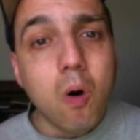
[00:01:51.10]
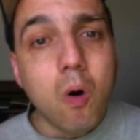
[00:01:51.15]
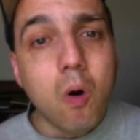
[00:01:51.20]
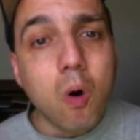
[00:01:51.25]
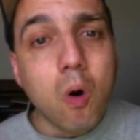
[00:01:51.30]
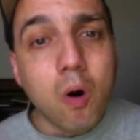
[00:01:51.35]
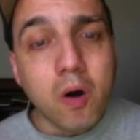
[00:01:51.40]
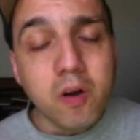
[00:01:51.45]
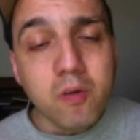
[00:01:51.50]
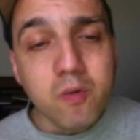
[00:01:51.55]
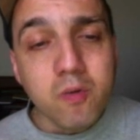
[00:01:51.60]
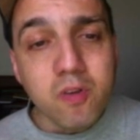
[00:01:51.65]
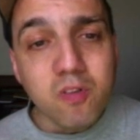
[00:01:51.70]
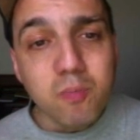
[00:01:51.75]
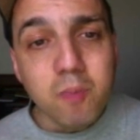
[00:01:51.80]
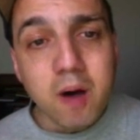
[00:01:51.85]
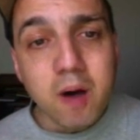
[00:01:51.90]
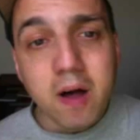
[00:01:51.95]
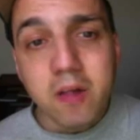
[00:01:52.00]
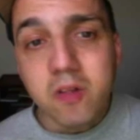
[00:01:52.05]

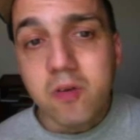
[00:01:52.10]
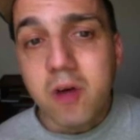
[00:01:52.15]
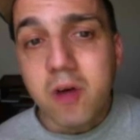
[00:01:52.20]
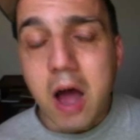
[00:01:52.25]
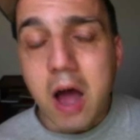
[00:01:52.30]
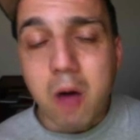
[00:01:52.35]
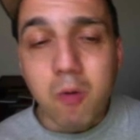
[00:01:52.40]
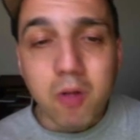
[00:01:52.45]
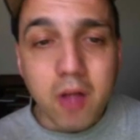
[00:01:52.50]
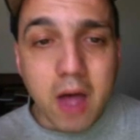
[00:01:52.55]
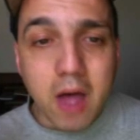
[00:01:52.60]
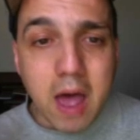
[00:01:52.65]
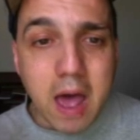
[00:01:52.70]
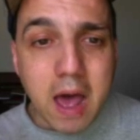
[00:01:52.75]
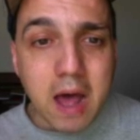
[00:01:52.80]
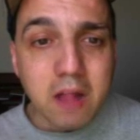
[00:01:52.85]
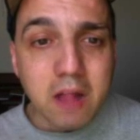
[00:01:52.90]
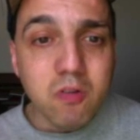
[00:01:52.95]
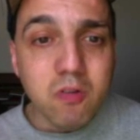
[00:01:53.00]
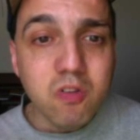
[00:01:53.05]
autoresponder, I will
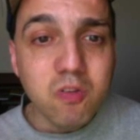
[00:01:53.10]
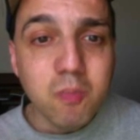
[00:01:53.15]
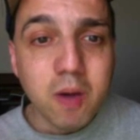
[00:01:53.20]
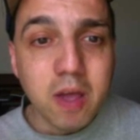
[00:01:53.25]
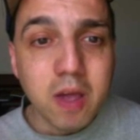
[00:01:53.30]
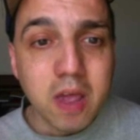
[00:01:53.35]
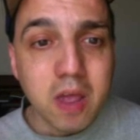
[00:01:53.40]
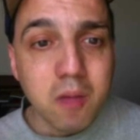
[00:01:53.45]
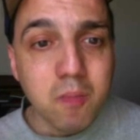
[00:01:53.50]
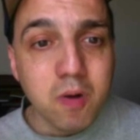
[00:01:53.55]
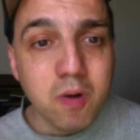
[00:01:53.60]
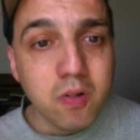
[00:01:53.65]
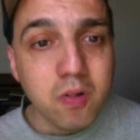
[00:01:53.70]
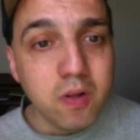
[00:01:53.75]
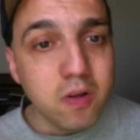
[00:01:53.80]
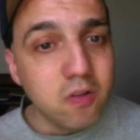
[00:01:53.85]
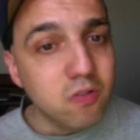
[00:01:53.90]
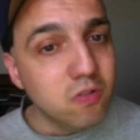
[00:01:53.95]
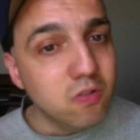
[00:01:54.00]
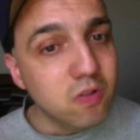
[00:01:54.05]
add it to my email
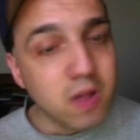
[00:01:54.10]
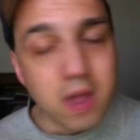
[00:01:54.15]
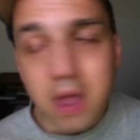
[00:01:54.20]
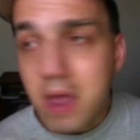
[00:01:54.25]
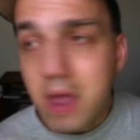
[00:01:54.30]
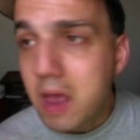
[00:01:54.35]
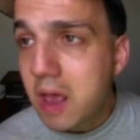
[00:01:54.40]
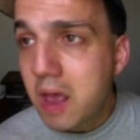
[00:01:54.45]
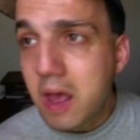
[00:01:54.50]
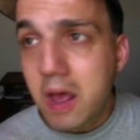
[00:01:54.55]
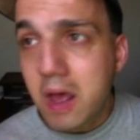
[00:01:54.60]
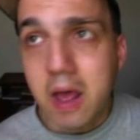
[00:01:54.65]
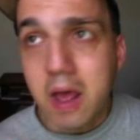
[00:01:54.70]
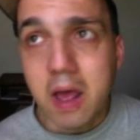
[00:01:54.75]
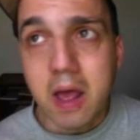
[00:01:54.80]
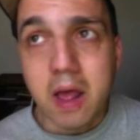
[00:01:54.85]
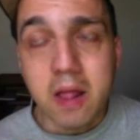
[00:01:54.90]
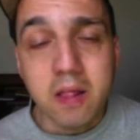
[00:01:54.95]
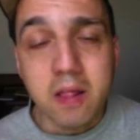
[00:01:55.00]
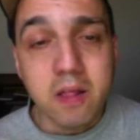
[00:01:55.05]
list,
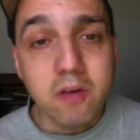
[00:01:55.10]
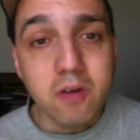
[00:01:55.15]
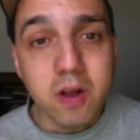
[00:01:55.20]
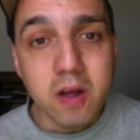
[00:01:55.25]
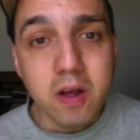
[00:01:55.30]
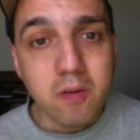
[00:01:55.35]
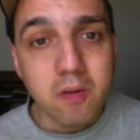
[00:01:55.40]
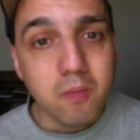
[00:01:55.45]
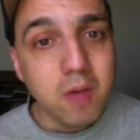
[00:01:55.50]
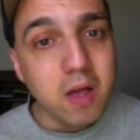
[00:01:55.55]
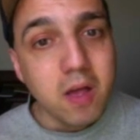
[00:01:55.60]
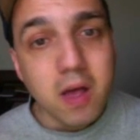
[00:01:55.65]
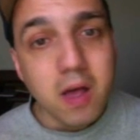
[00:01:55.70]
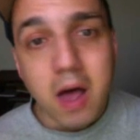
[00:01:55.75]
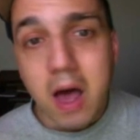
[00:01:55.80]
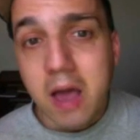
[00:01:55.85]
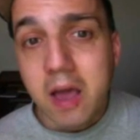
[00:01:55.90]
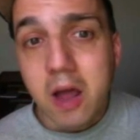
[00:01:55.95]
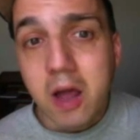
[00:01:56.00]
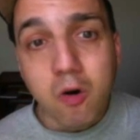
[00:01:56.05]
and they're there.
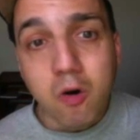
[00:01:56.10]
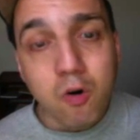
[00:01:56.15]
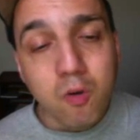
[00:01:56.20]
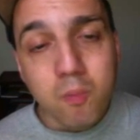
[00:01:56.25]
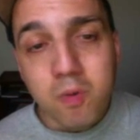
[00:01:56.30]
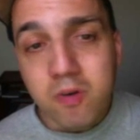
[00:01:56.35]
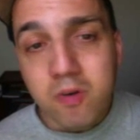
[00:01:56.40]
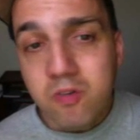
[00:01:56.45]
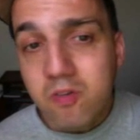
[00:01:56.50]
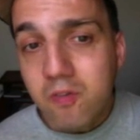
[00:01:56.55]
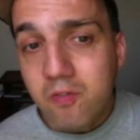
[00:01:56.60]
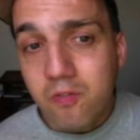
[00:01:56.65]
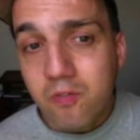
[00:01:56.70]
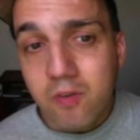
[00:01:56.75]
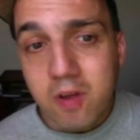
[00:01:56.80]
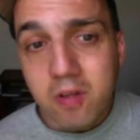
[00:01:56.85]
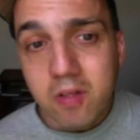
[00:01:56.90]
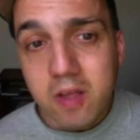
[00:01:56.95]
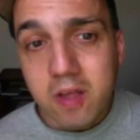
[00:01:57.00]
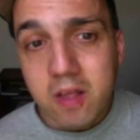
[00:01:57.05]
I got a whole bunch of free
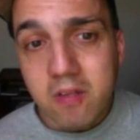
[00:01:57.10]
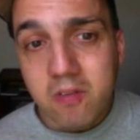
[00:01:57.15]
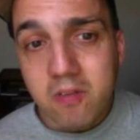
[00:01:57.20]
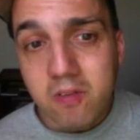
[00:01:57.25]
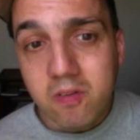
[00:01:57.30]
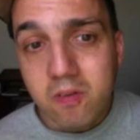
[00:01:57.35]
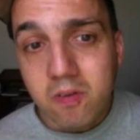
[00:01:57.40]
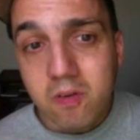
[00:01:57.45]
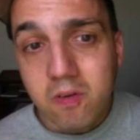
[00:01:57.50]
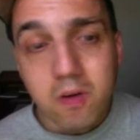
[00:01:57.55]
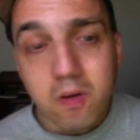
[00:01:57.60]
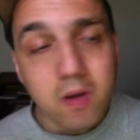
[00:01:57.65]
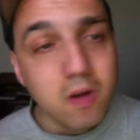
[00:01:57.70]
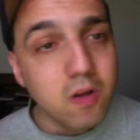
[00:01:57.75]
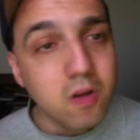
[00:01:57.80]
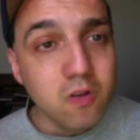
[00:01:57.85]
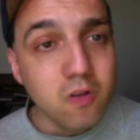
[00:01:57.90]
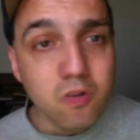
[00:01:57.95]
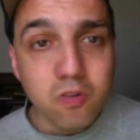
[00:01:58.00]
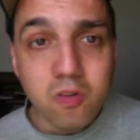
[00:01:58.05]
leads
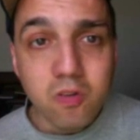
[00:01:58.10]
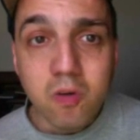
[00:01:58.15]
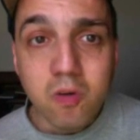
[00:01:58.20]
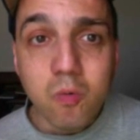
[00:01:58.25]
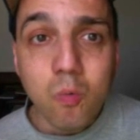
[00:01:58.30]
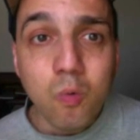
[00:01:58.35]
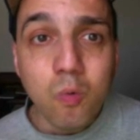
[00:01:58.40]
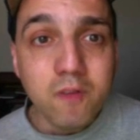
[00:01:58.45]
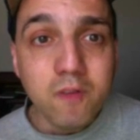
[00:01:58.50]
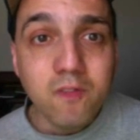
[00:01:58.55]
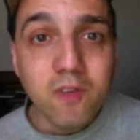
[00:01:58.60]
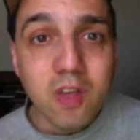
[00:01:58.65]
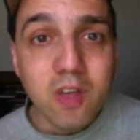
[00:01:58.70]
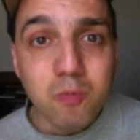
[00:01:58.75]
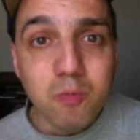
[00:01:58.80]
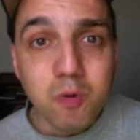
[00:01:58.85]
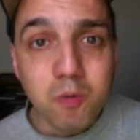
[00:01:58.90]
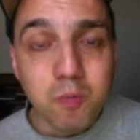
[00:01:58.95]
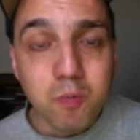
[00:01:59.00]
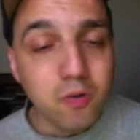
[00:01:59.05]
using one
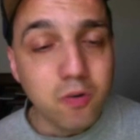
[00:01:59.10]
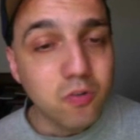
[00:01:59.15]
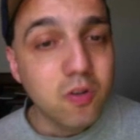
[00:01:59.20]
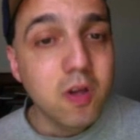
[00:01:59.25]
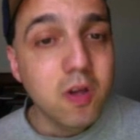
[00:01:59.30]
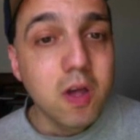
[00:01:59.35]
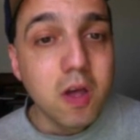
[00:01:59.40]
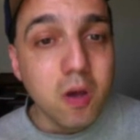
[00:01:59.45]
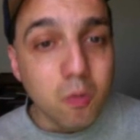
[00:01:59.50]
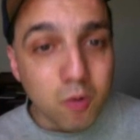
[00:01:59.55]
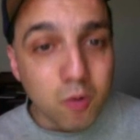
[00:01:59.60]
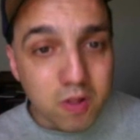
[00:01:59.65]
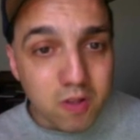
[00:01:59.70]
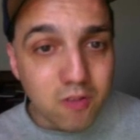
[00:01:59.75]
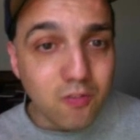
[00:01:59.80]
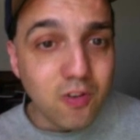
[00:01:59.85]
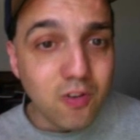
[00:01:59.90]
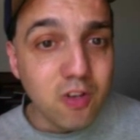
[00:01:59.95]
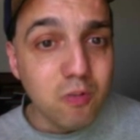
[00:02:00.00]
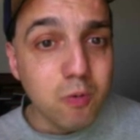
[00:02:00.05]
Facebook post. With this
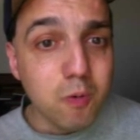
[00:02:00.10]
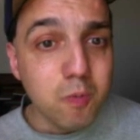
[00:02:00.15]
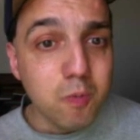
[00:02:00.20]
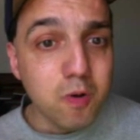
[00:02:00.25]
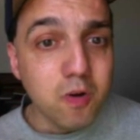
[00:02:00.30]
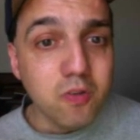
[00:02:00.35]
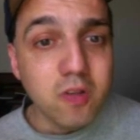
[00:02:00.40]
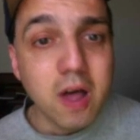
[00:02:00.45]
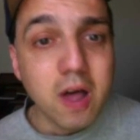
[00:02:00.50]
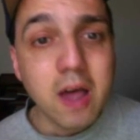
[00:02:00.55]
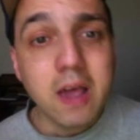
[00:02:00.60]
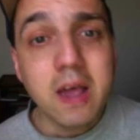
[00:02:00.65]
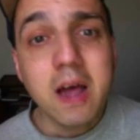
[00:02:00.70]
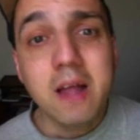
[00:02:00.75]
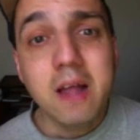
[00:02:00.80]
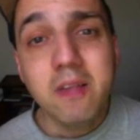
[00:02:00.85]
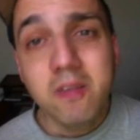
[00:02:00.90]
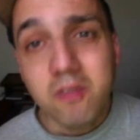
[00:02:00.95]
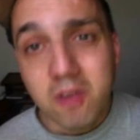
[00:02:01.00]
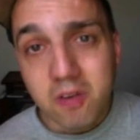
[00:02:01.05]
Facebook post, I got
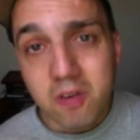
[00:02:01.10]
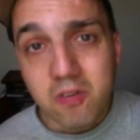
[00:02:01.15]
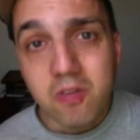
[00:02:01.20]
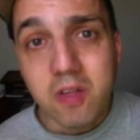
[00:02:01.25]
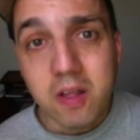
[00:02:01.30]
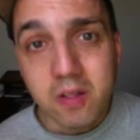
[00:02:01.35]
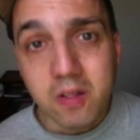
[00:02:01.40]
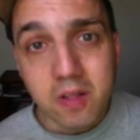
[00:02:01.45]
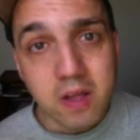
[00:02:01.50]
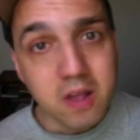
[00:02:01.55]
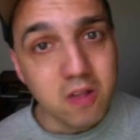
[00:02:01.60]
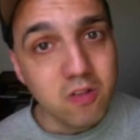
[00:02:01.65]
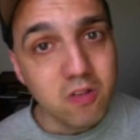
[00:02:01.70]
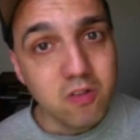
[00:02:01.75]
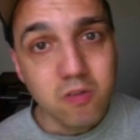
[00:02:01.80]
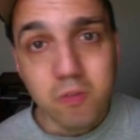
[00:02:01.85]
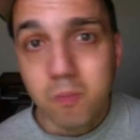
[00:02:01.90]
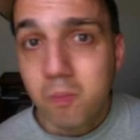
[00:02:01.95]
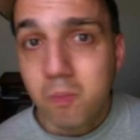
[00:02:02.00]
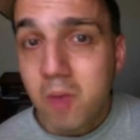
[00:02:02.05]
60 leads,
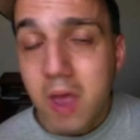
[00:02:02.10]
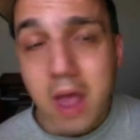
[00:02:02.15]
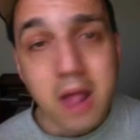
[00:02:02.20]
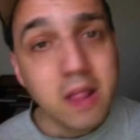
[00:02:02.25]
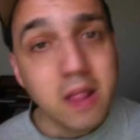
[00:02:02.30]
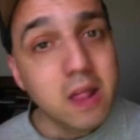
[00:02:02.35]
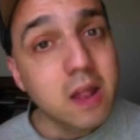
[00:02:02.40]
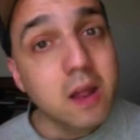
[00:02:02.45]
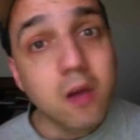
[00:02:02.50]
and it didn't